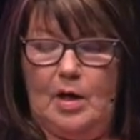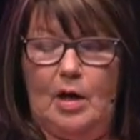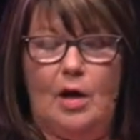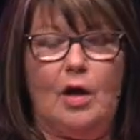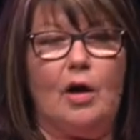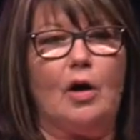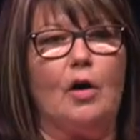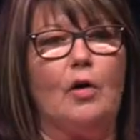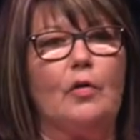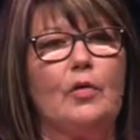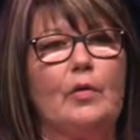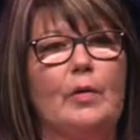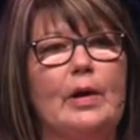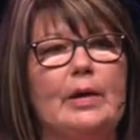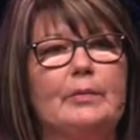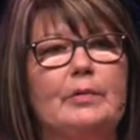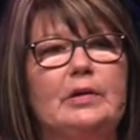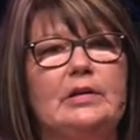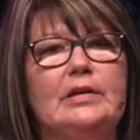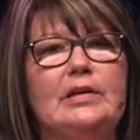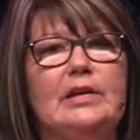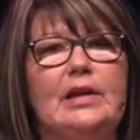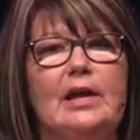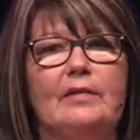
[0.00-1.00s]
Although I
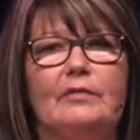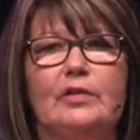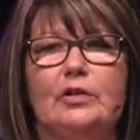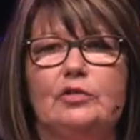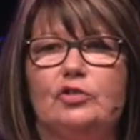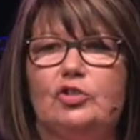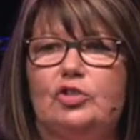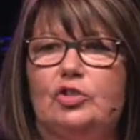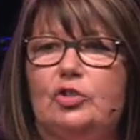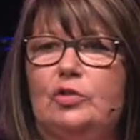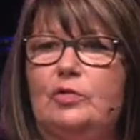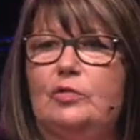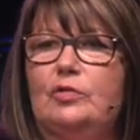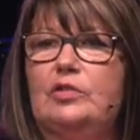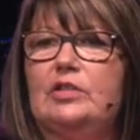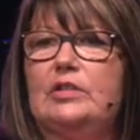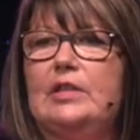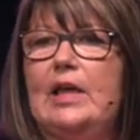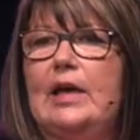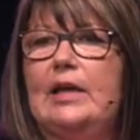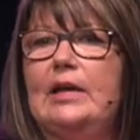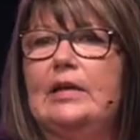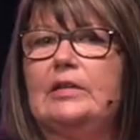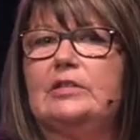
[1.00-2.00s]
would never choose
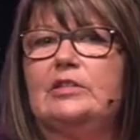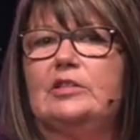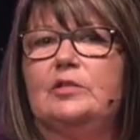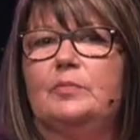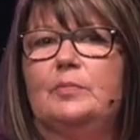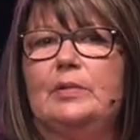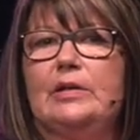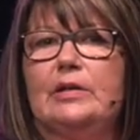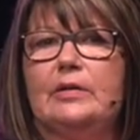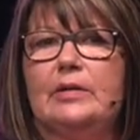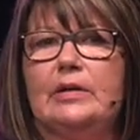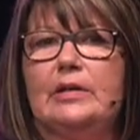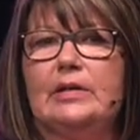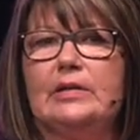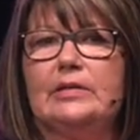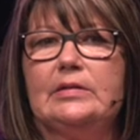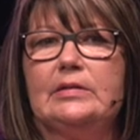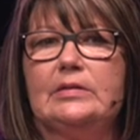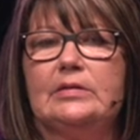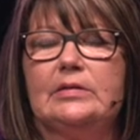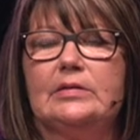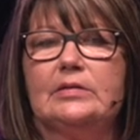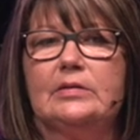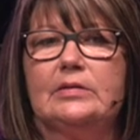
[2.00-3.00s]
that
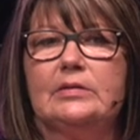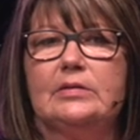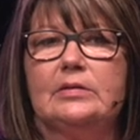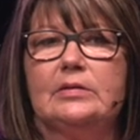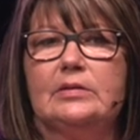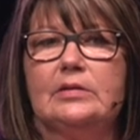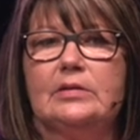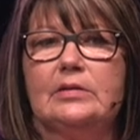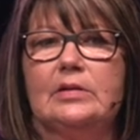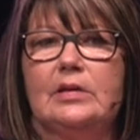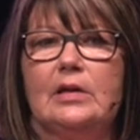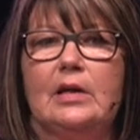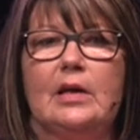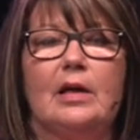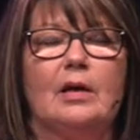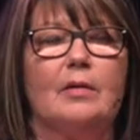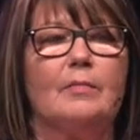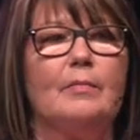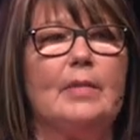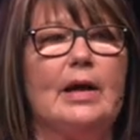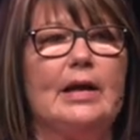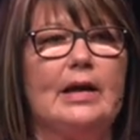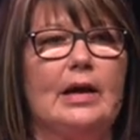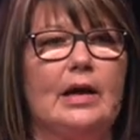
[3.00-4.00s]
experience,
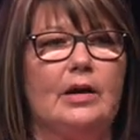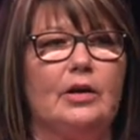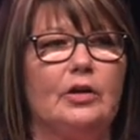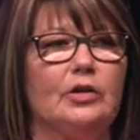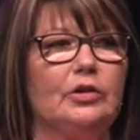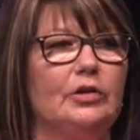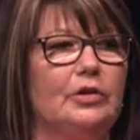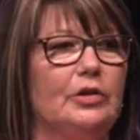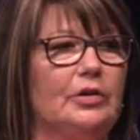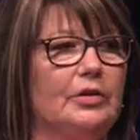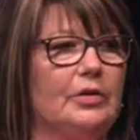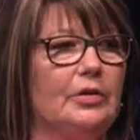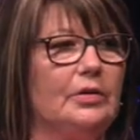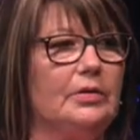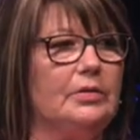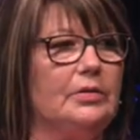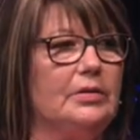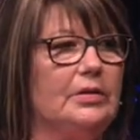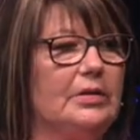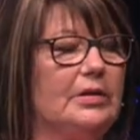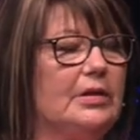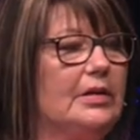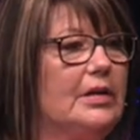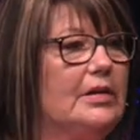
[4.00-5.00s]
my heart
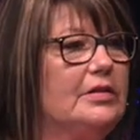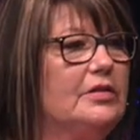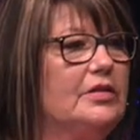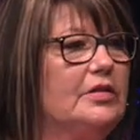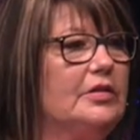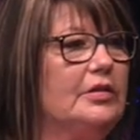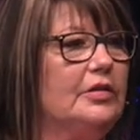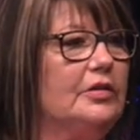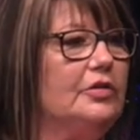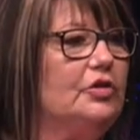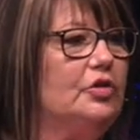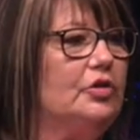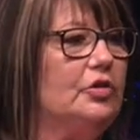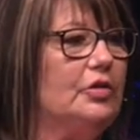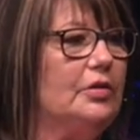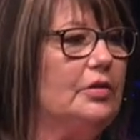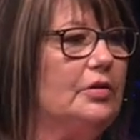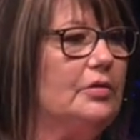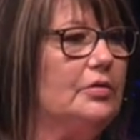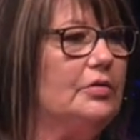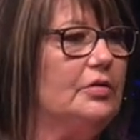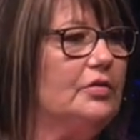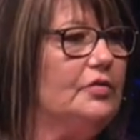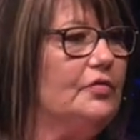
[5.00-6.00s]
learned and still
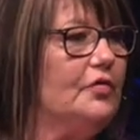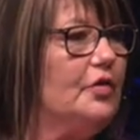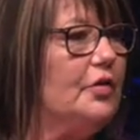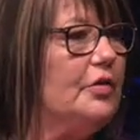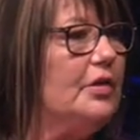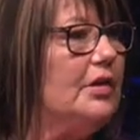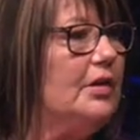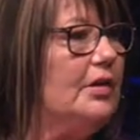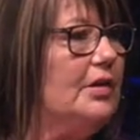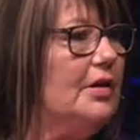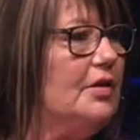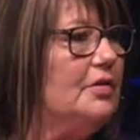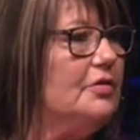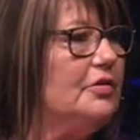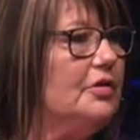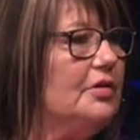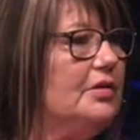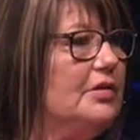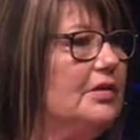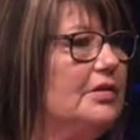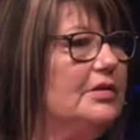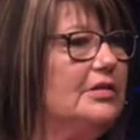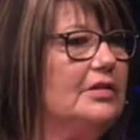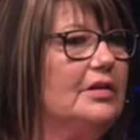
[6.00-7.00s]
yearns for the
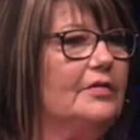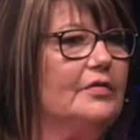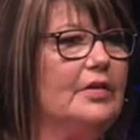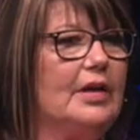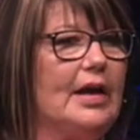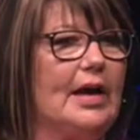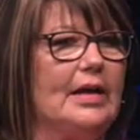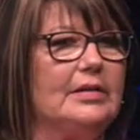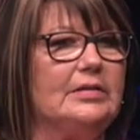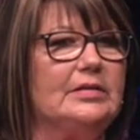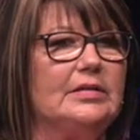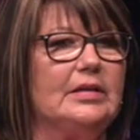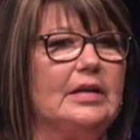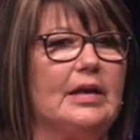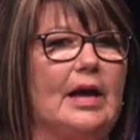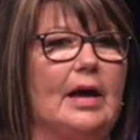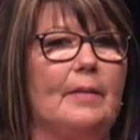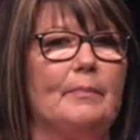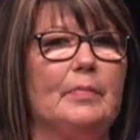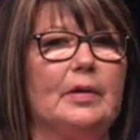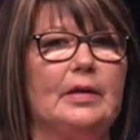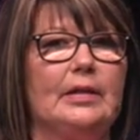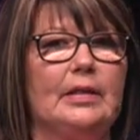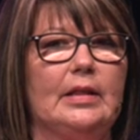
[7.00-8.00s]
closeness of God's
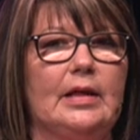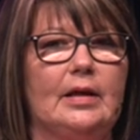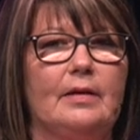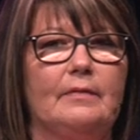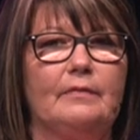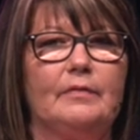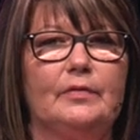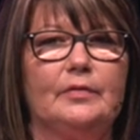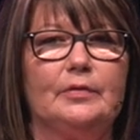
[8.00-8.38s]
agape love.